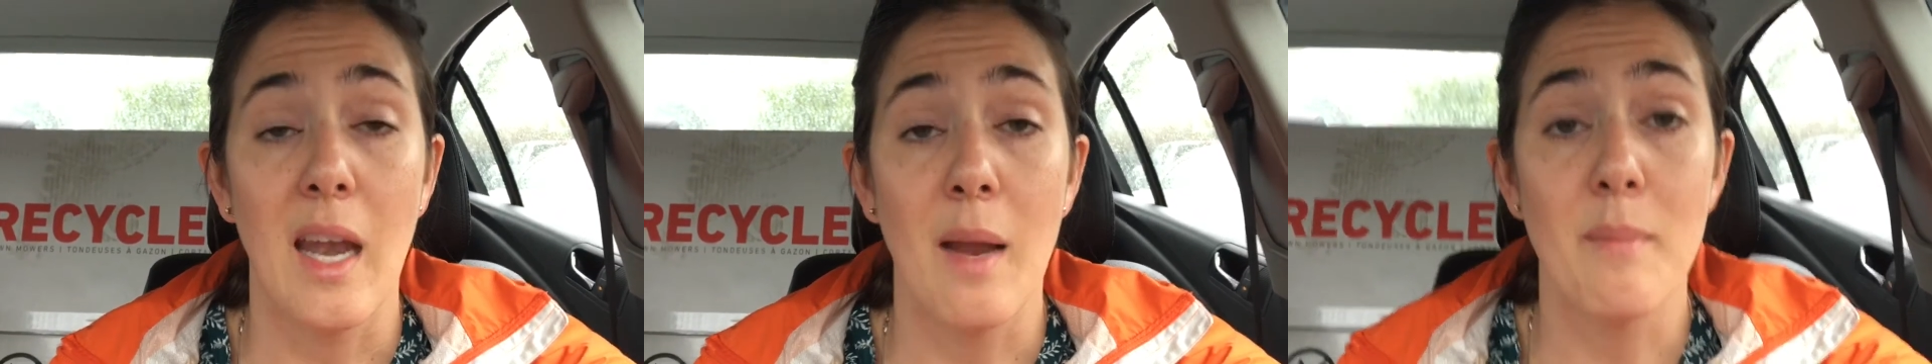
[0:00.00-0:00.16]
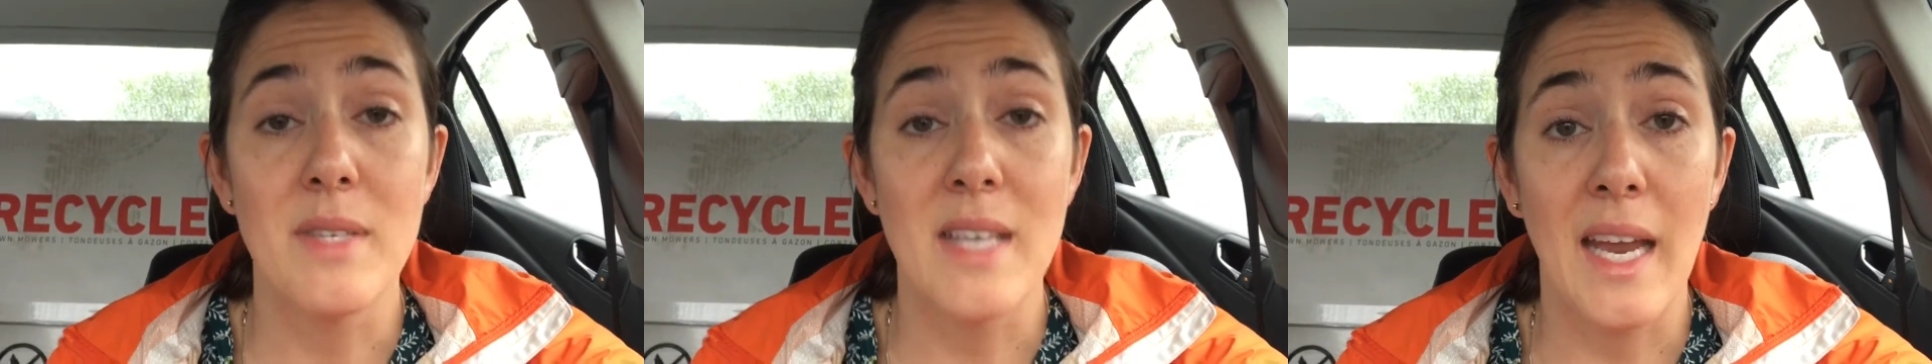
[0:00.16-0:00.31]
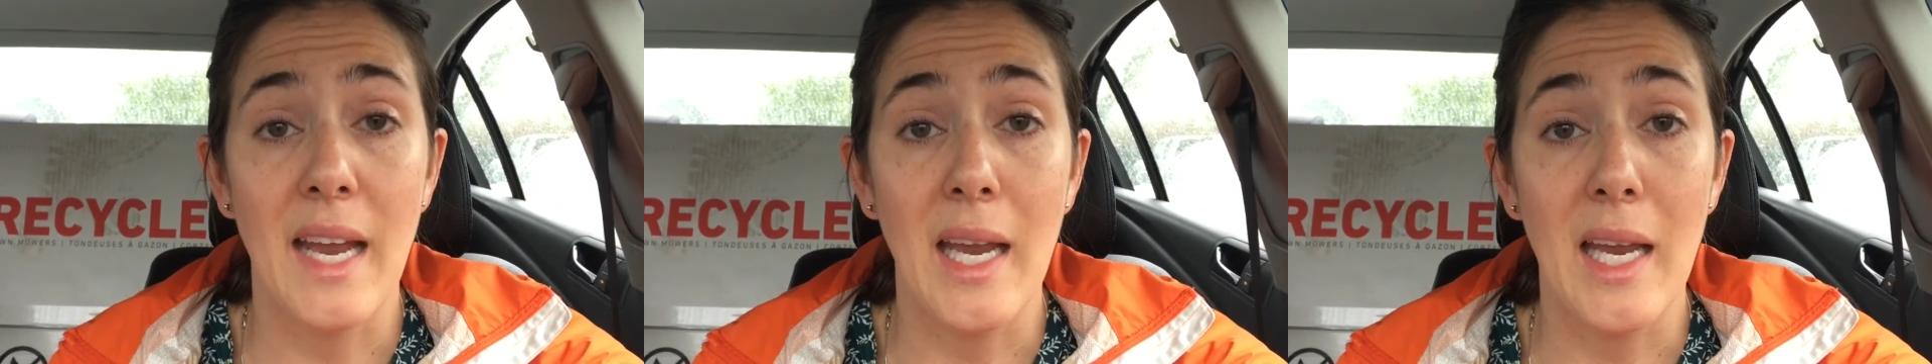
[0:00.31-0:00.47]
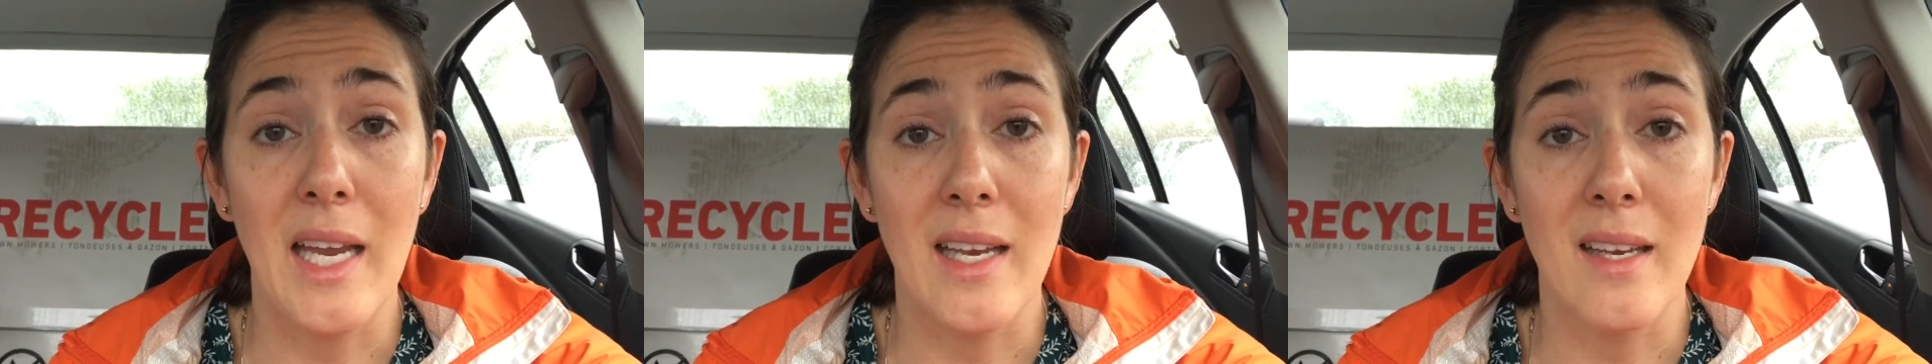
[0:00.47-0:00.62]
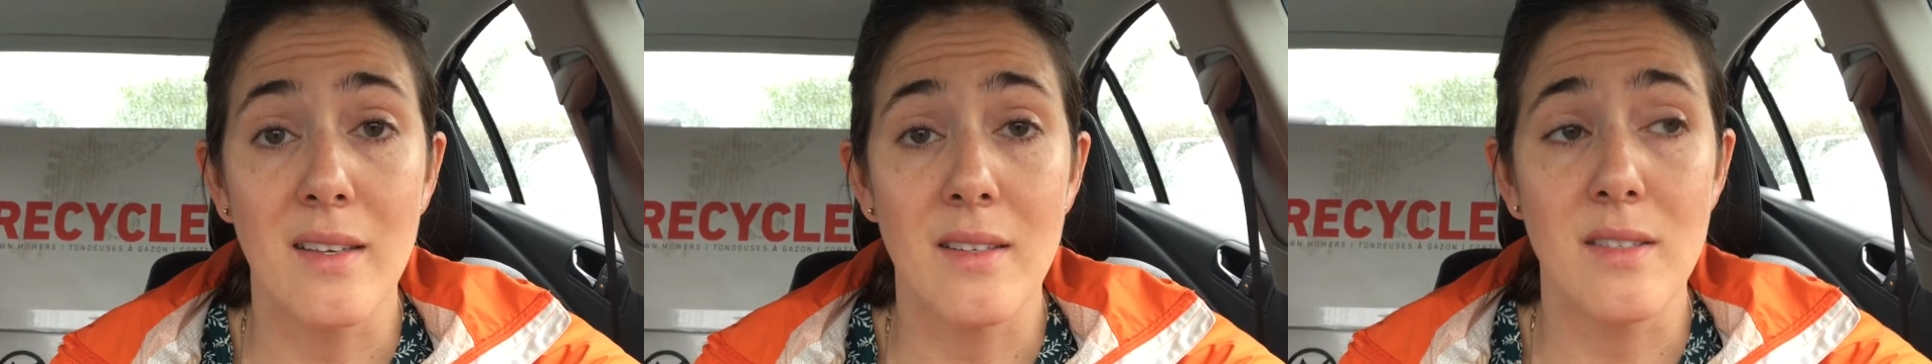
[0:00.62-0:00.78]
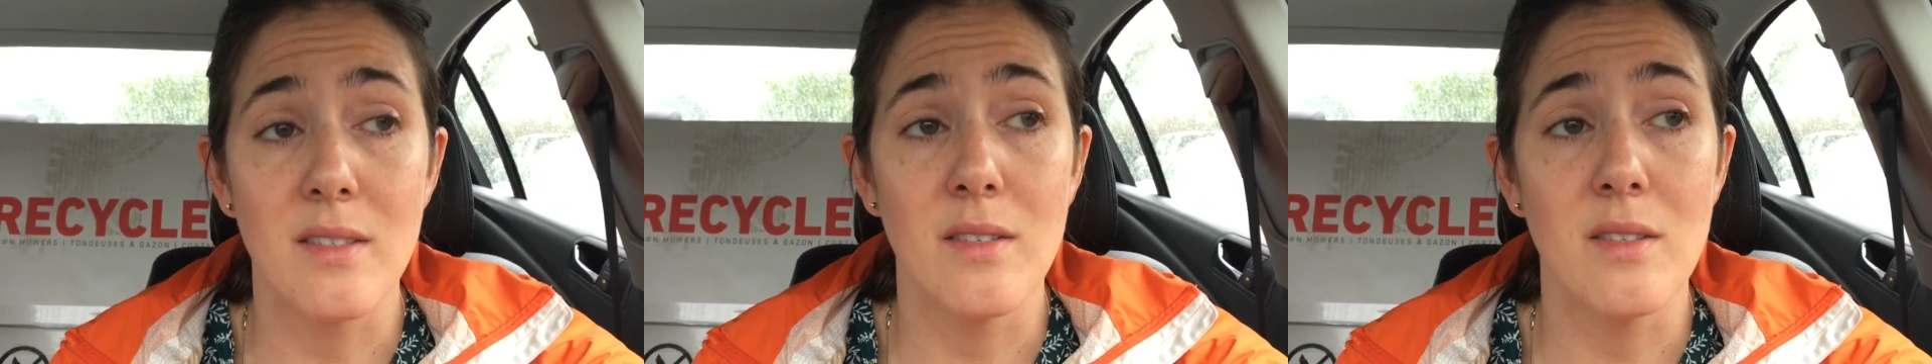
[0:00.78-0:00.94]

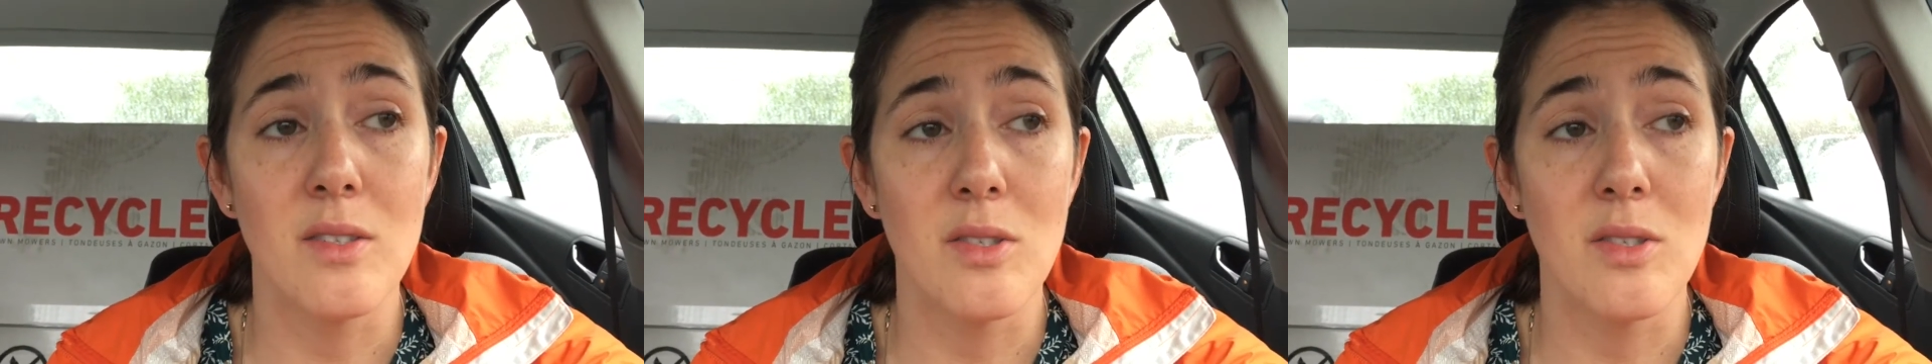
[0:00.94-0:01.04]
obtain